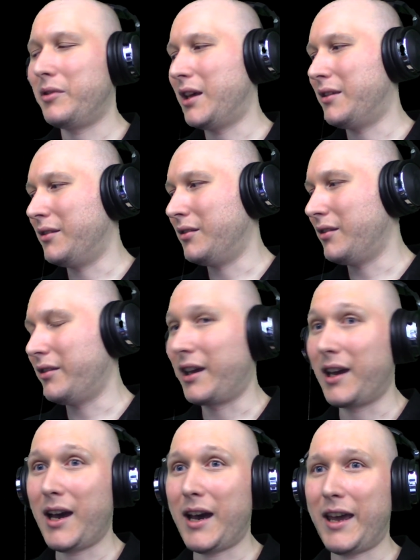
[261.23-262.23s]
but then the
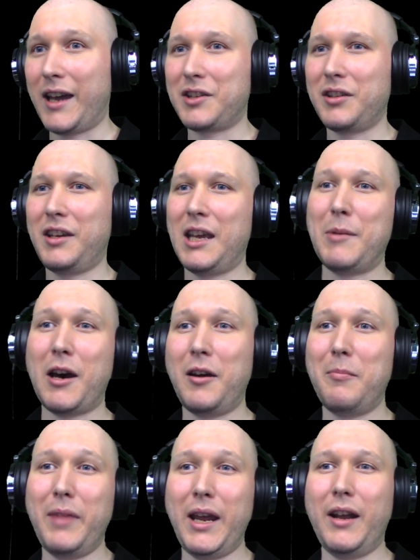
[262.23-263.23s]
guy actually came
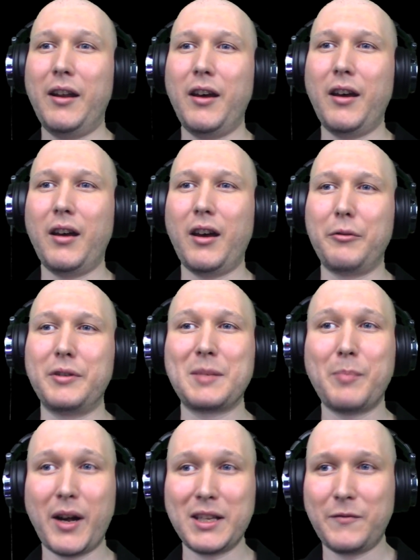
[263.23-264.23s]
out and made a
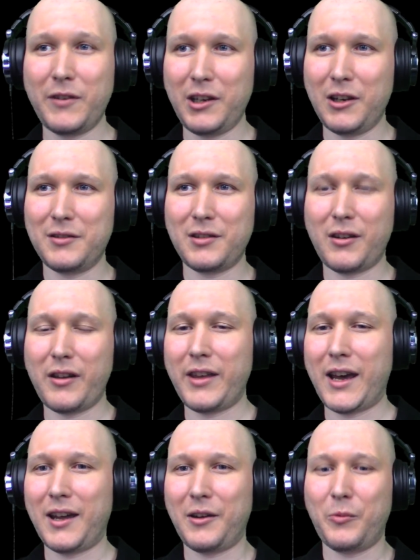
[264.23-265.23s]
response video to all
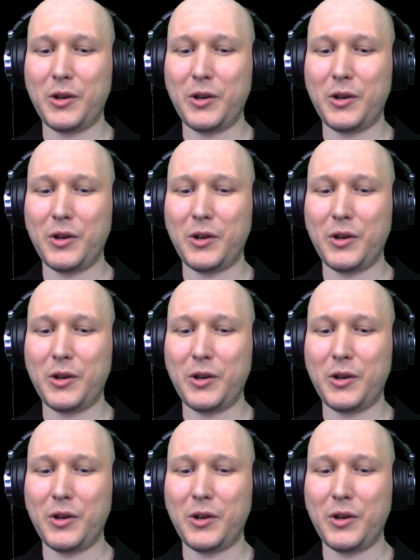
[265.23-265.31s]
that,